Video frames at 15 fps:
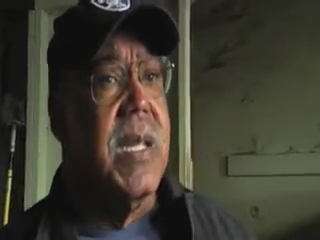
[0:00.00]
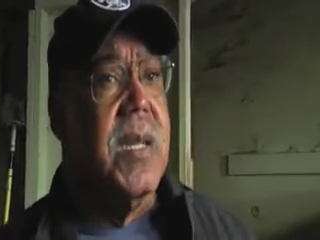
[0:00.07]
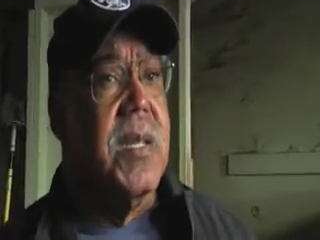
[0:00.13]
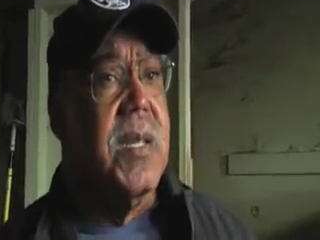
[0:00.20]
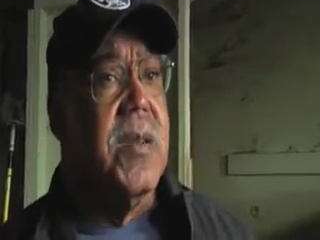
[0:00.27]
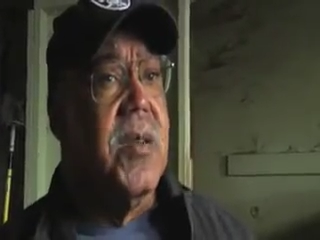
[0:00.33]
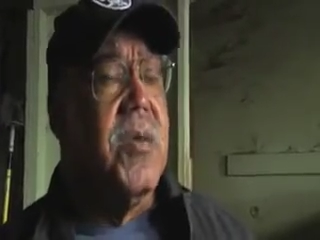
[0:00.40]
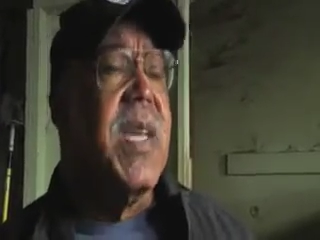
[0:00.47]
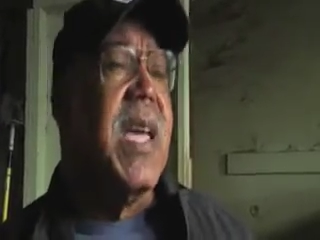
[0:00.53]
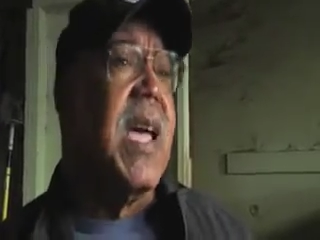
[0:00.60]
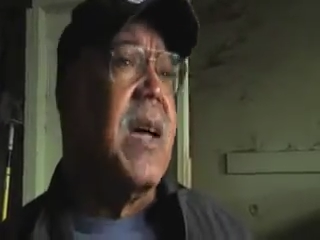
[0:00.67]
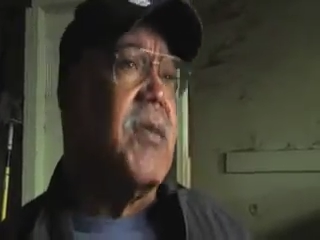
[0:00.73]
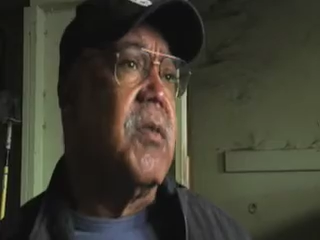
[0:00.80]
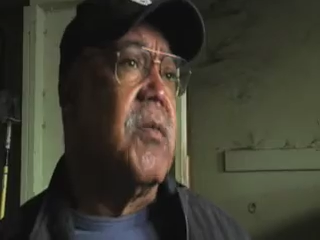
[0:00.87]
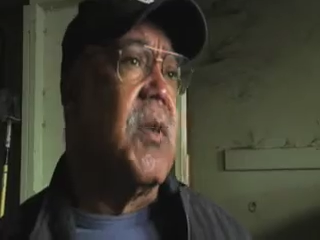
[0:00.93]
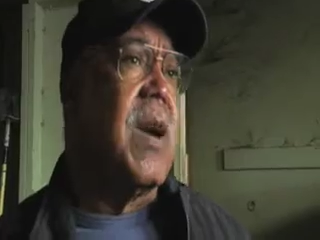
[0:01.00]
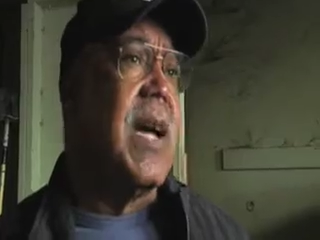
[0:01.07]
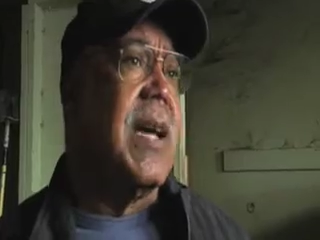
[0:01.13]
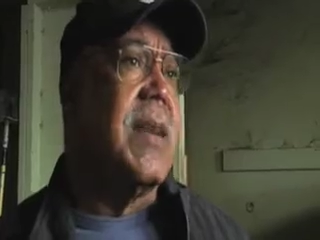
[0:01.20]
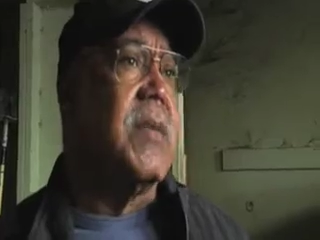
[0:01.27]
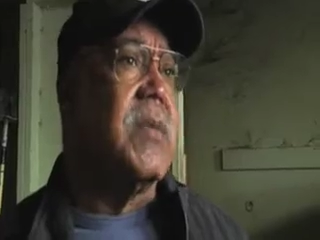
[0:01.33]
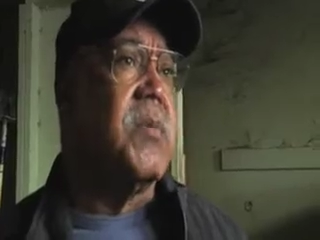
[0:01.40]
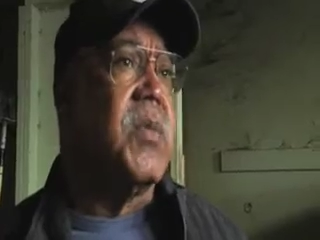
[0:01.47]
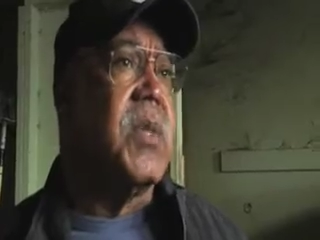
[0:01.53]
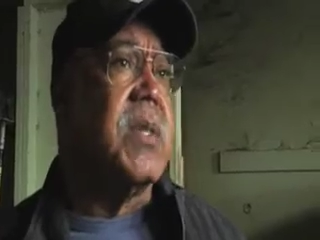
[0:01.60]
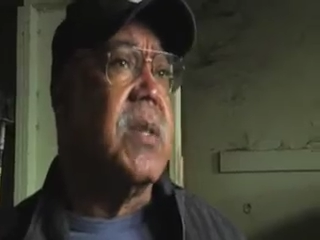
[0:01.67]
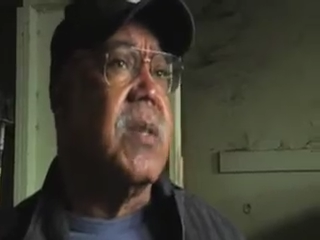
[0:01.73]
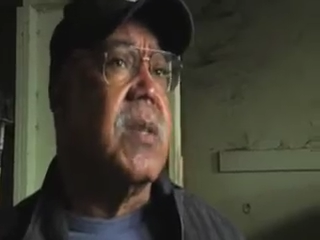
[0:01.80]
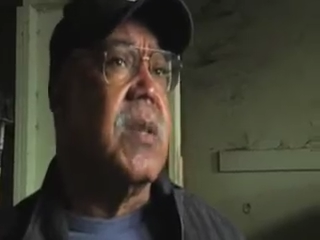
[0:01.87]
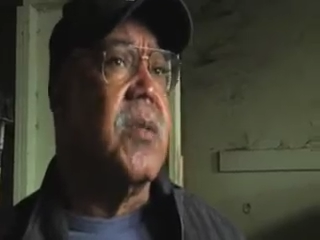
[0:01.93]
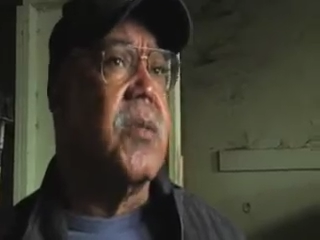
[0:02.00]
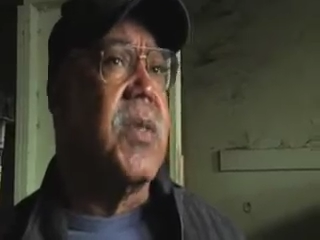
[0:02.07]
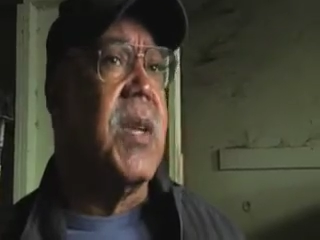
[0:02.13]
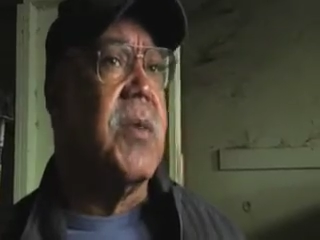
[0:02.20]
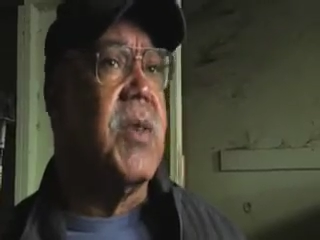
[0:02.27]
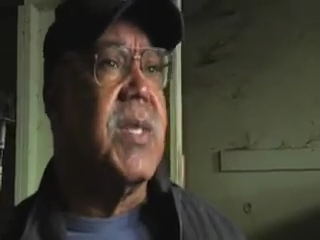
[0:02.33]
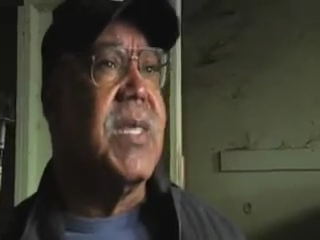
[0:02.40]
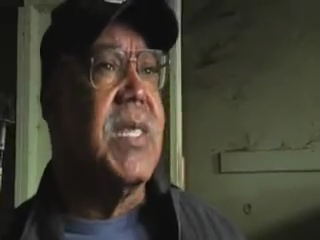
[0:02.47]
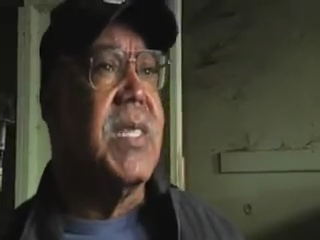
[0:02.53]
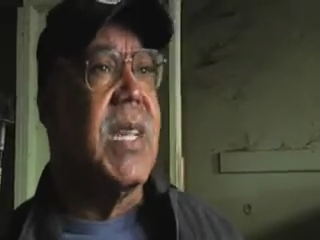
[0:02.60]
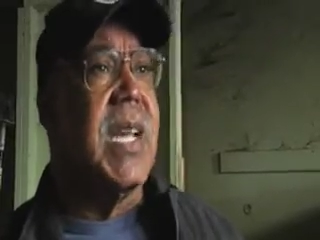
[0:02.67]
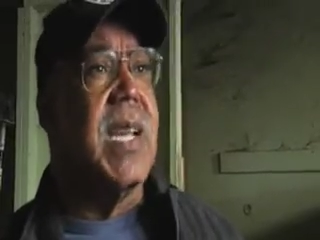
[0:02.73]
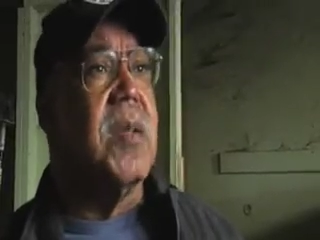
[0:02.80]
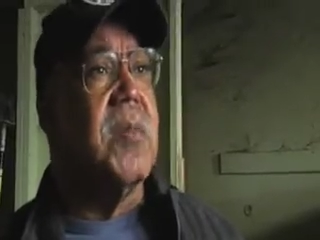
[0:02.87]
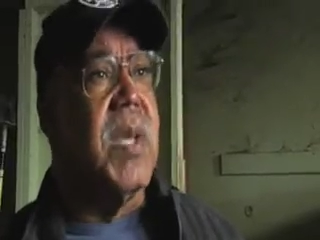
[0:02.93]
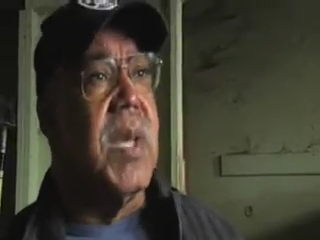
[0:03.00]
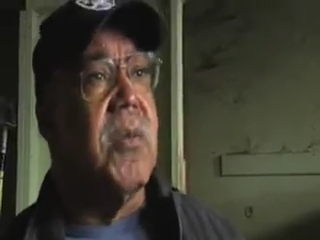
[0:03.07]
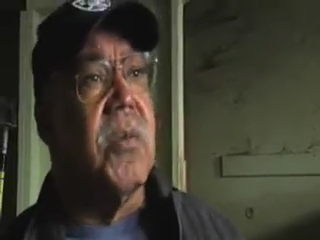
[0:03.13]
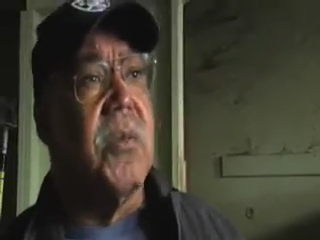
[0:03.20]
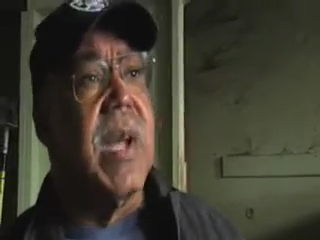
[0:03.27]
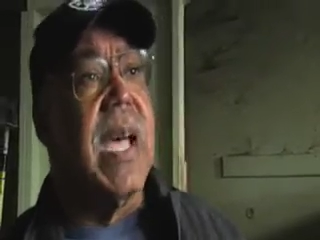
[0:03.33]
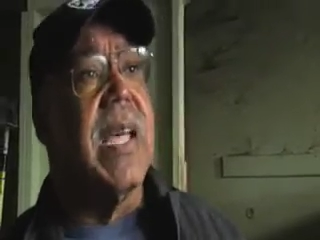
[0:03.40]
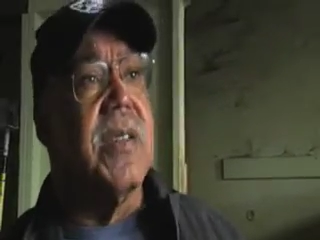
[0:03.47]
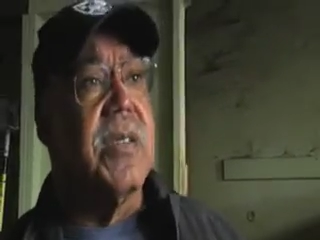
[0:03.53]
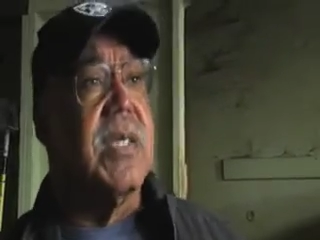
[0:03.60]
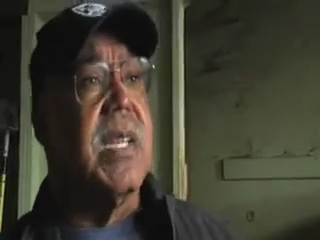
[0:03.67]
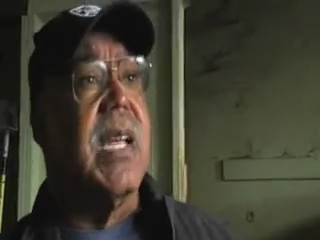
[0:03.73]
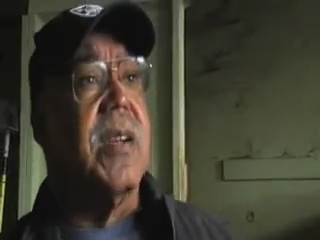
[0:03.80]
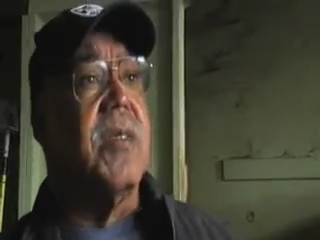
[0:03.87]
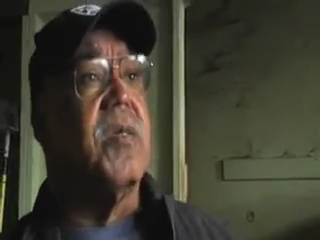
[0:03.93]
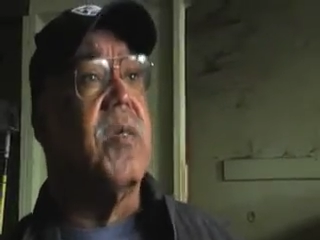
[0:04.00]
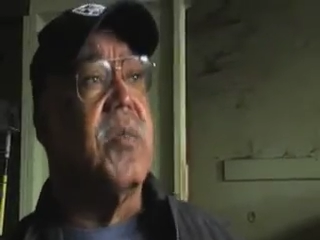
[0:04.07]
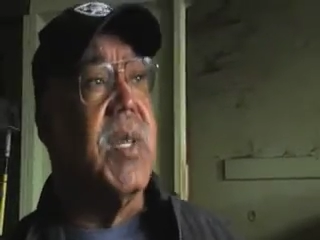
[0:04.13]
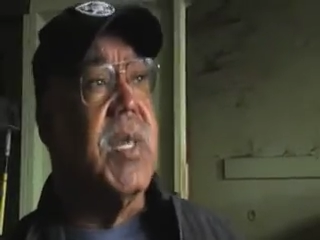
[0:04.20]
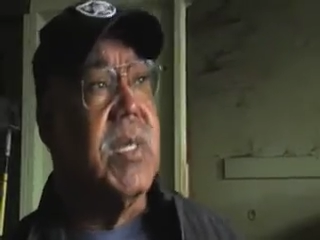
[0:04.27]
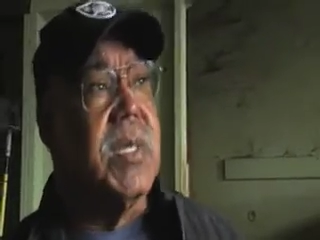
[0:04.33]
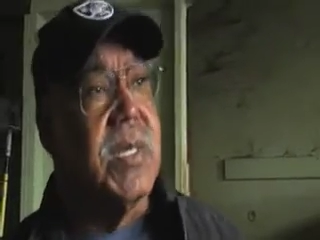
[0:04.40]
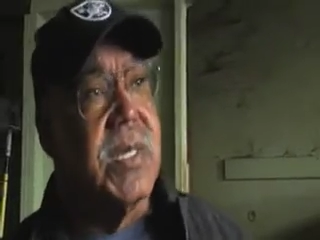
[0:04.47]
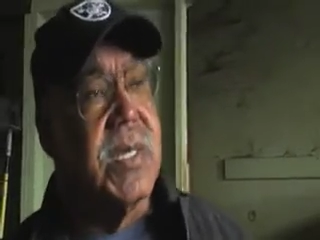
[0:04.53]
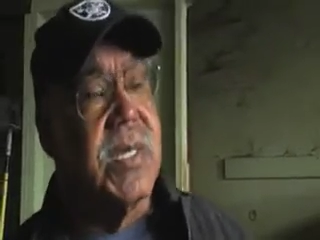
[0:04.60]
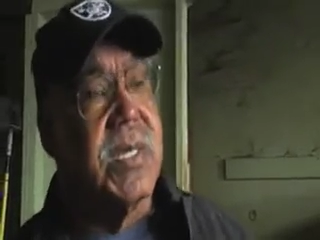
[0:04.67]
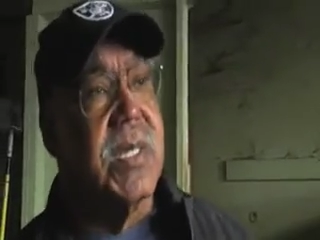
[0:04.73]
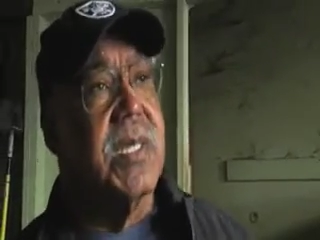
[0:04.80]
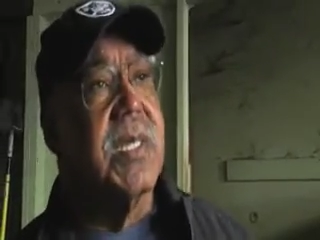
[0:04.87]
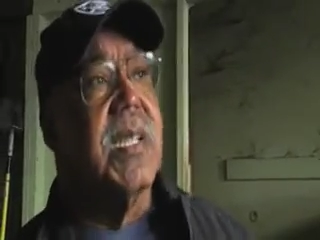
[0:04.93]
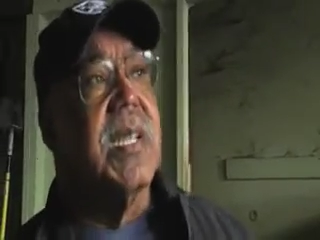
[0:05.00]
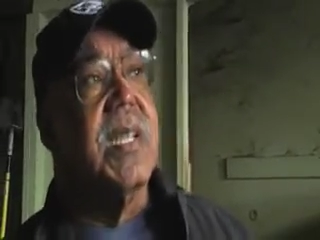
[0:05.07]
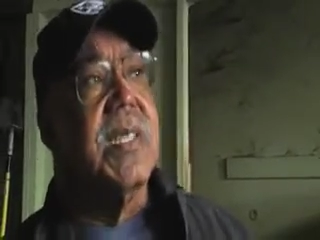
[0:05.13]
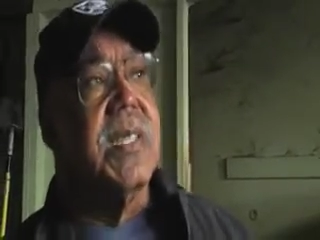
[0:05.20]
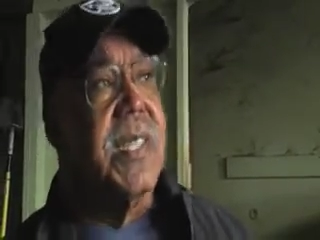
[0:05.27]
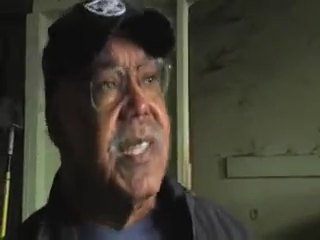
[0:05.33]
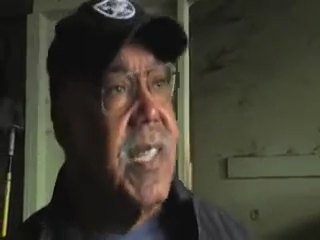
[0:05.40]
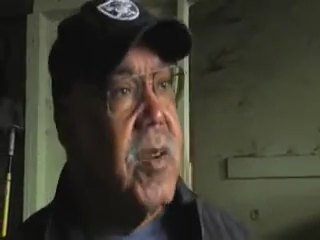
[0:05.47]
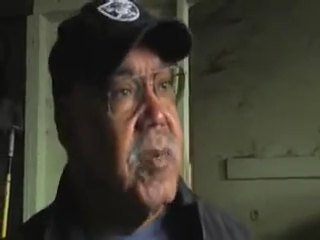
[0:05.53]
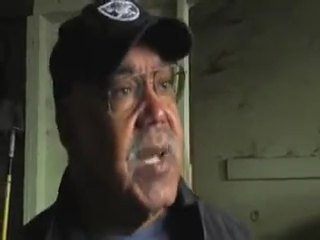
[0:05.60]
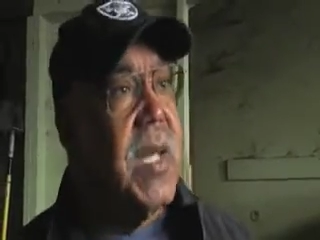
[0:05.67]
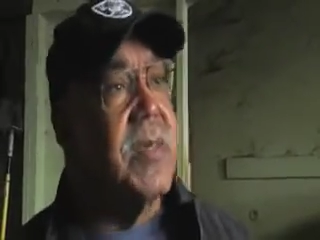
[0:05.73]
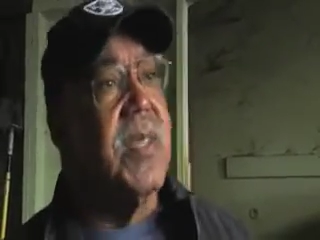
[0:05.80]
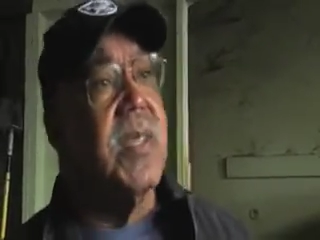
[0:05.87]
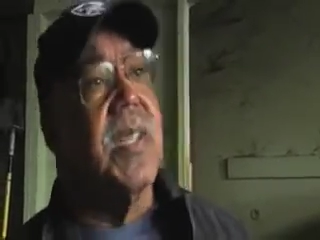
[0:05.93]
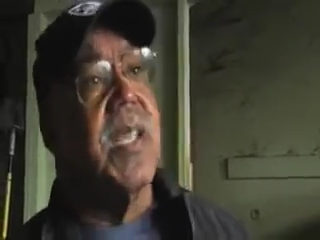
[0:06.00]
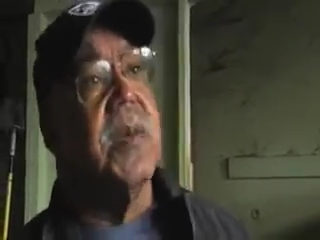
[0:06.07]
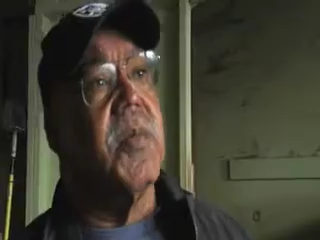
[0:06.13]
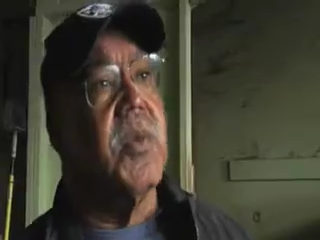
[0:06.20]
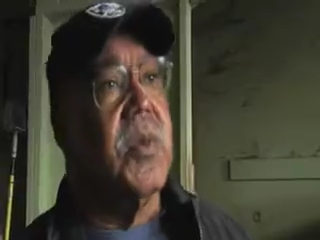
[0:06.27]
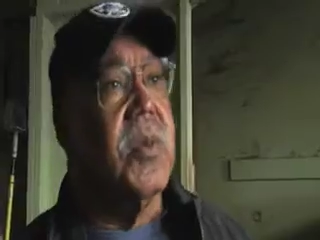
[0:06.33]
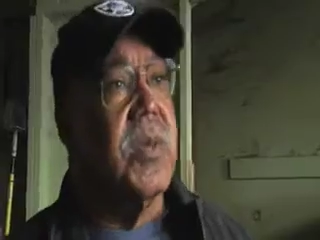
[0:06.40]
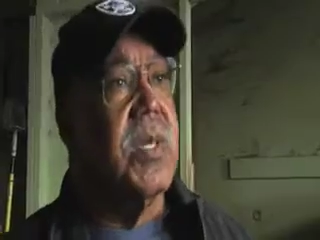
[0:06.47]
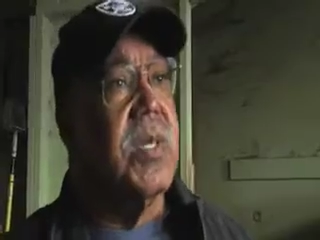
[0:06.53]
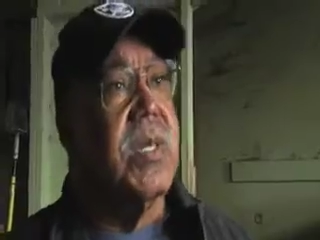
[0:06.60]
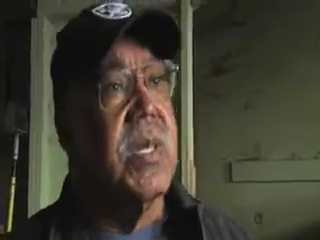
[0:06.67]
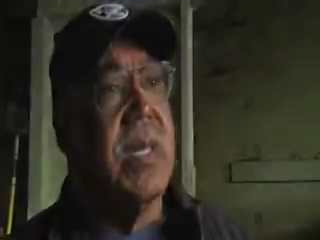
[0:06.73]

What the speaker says: you know, we have them riding, but the whole thing wasn't designed to make riders out of them, but it's just to get them out the neighborhoods.